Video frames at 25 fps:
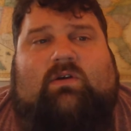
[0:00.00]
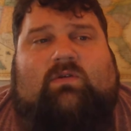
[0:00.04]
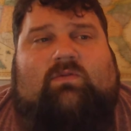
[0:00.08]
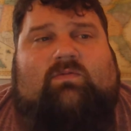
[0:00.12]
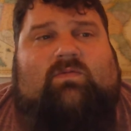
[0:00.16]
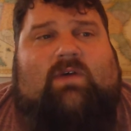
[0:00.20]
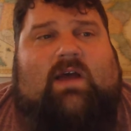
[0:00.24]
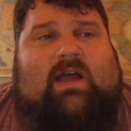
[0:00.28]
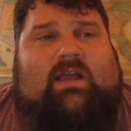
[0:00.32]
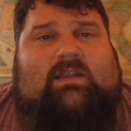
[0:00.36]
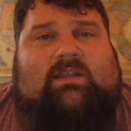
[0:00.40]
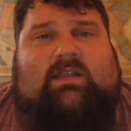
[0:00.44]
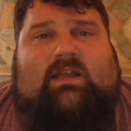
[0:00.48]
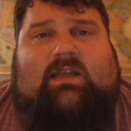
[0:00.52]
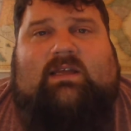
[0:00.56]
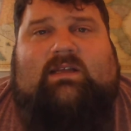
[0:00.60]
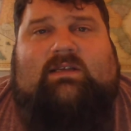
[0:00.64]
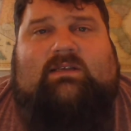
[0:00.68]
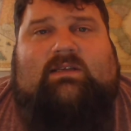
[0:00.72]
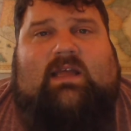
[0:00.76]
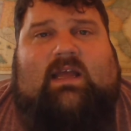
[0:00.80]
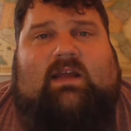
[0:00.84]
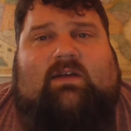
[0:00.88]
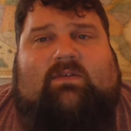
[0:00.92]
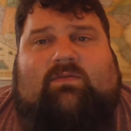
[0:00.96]
find
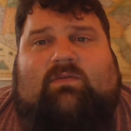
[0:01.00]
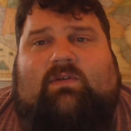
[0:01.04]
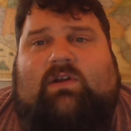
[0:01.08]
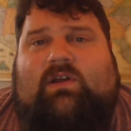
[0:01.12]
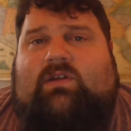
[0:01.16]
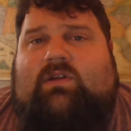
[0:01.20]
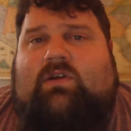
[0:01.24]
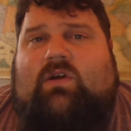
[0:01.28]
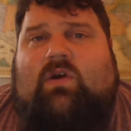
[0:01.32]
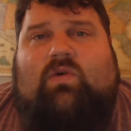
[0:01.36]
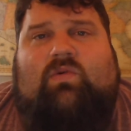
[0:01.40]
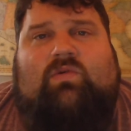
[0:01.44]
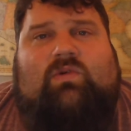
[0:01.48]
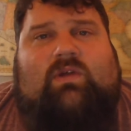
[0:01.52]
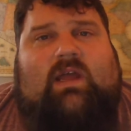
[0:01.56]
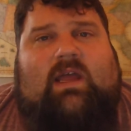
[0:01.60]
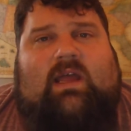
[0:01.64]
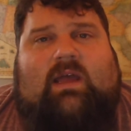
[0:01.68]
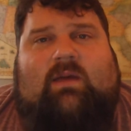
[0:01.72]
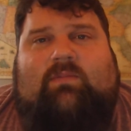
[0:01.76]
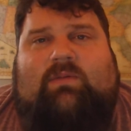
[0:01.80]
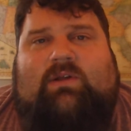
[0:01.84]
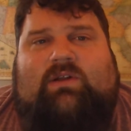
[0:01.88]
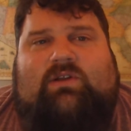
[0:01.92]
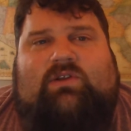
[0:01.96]
things like Free Code
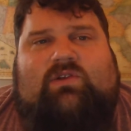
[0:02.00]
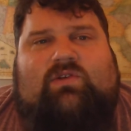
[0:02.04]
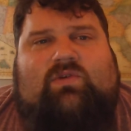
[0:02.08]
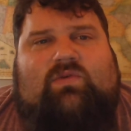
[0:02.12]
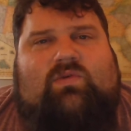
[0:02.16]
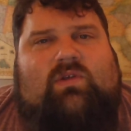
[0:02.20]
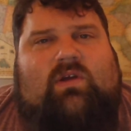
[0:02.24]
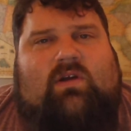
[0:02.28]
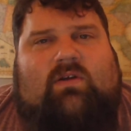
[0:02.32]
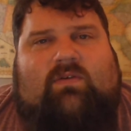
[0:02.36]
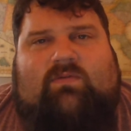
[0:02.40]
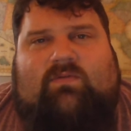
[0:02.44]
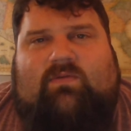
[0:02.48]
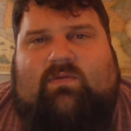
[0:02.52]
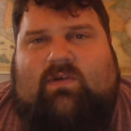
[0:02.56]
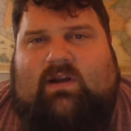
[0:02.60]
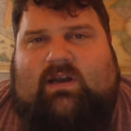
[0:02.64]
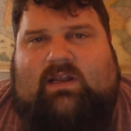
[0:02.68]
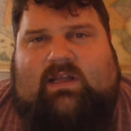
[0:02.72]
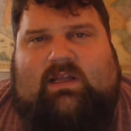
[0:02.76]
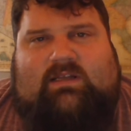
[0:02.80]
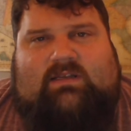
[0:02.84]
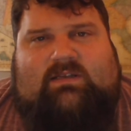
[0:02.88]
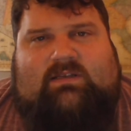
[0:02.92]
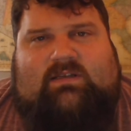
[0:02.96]
Camp and do their front
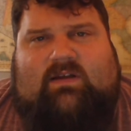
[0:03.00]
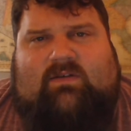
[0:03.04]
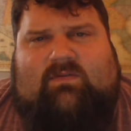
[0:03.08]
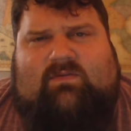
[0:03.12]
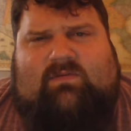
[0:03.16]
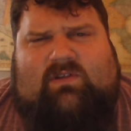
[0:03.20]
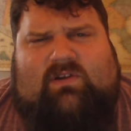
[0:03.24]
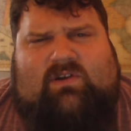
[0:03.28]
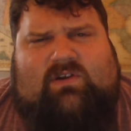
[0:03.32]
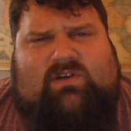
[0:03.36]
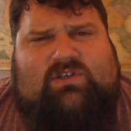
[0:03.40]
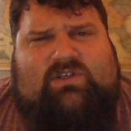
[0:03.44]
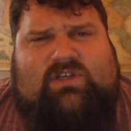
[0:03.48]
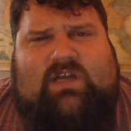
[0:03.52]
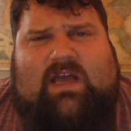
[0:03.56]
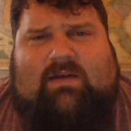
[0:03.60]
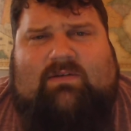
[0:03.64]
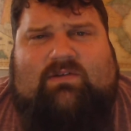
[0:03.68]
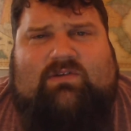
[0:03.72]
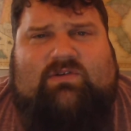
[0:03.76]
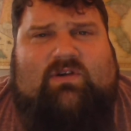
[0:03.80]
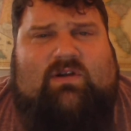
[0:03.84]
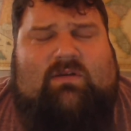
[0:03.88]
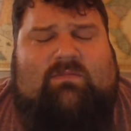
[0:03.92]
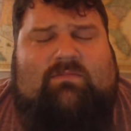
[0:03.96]
end stuff. Learn
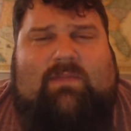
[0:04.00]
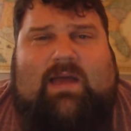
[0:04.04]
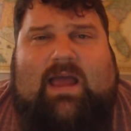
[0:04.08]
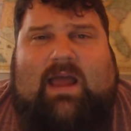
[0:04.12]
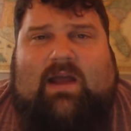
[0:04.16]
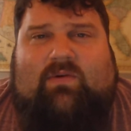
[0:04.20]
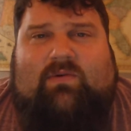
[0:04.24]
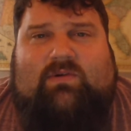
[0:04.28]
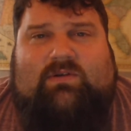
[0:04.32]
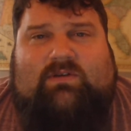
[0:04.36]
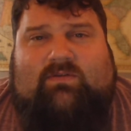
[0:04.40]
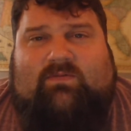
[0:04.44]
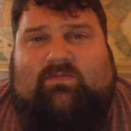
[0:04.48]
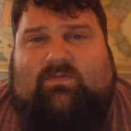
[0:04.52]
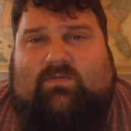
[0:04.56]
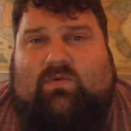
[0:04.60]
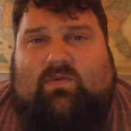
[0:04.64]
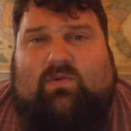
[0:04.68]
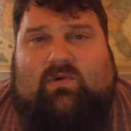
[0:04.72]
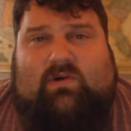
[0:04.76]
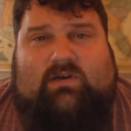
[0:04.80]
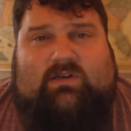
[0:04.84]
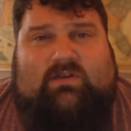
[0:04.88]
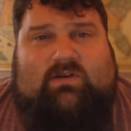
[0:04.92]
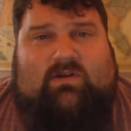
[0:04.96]
JavaScript backwards and
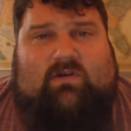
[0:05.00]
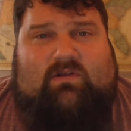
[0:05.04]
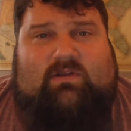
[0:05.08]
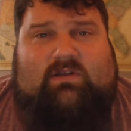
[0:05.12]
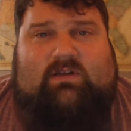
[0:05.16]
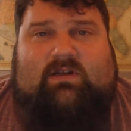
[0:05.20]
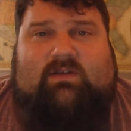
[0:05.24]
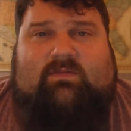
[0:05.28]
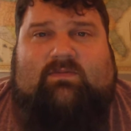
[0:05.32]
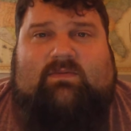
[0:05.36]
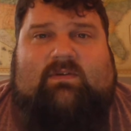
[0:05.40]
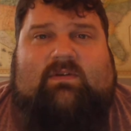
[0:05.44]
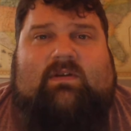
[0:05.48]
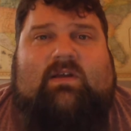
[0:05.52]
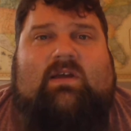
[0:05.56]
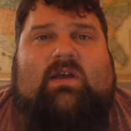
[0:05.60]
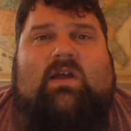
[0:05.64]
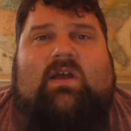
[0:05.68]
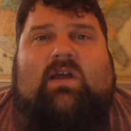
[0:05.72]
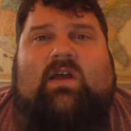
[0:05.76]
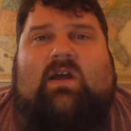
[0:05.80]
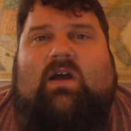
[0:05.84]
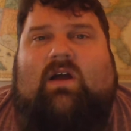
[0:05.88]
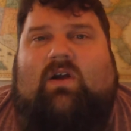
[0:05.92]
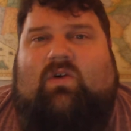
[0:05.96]
forwards and all the different
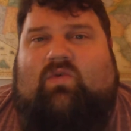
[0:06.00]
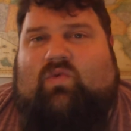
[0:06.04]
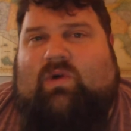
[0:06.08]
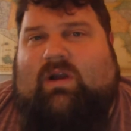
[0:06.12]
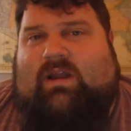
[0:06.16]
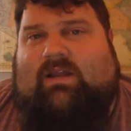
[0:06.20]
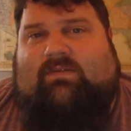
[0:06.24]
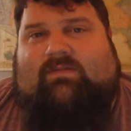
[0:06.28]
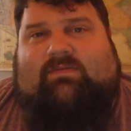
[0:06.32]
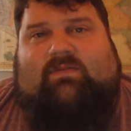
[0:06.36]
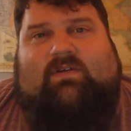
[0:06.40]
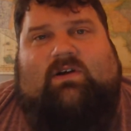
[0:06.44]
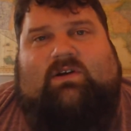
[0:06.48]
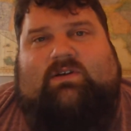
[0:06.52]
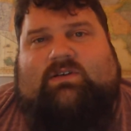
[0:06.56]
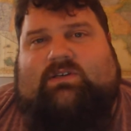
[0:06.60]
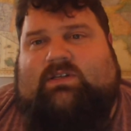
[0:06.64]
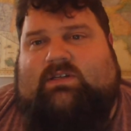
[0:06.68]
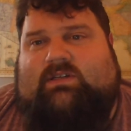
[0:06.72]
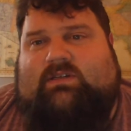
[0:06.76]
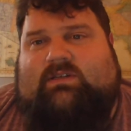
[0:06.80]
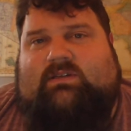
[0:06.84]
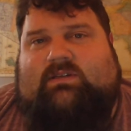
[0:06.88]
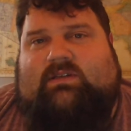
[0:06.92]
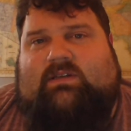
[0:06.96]
array
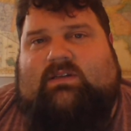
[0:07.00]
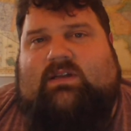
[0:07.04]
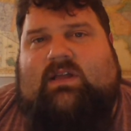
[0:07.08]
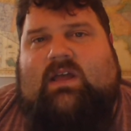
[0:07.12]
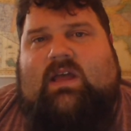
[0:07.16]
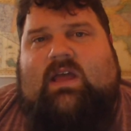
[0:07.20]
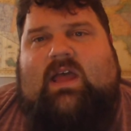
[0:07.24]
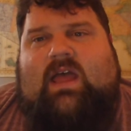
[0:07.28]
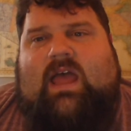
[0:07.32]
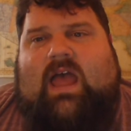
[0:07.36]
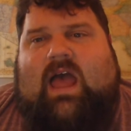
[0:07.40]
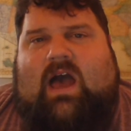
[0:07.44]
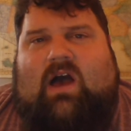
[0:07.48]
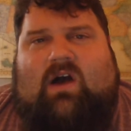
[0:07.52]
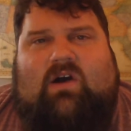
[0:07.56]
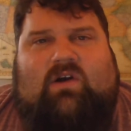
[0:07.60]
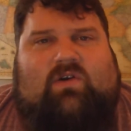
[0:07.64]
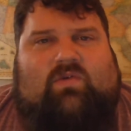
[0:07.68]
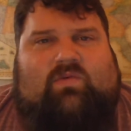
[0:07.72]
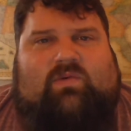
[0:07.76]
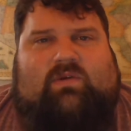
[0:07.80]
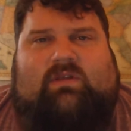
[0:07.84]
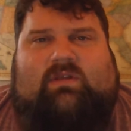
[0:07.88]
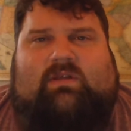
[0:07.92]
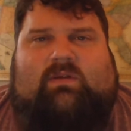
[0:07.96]
functions and
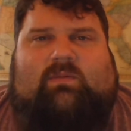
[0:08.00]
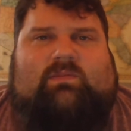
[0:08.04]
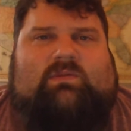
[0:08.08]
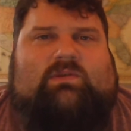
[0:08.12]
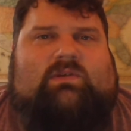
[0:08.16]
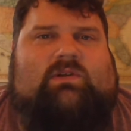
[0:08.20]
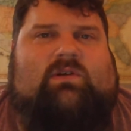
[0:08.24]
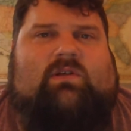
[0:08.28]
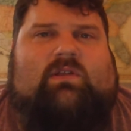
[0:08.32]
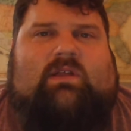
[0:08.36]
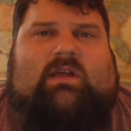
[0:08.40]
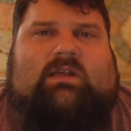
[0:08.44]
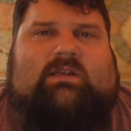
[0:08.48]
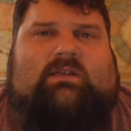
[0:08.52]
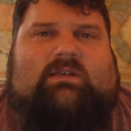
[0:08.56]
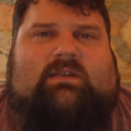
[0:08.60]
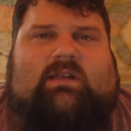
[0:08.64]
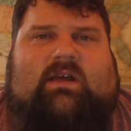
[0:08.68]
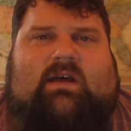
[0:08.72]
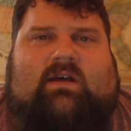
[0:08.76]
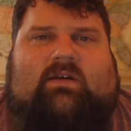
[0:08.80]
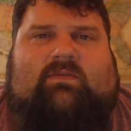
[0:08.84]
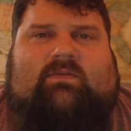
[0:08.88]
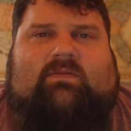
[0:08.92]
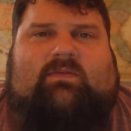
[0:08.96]
algorithms and all that
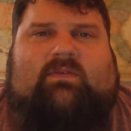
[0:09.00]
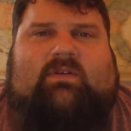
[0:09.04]
stuff.